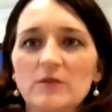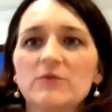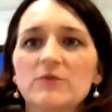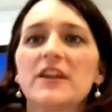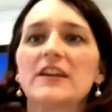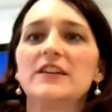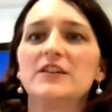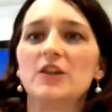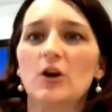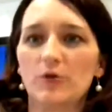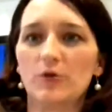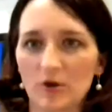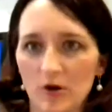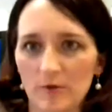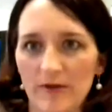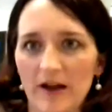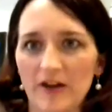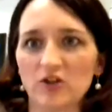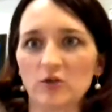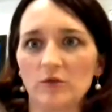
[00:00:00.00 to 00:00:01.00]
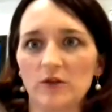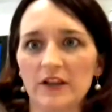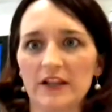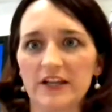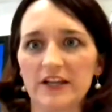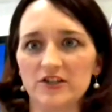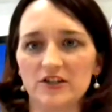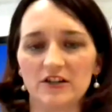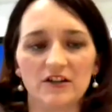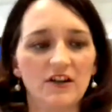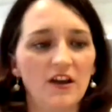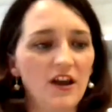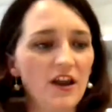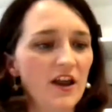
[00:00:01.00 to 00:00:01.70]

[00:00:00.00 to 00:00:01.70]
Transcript: what they don't know about your religion.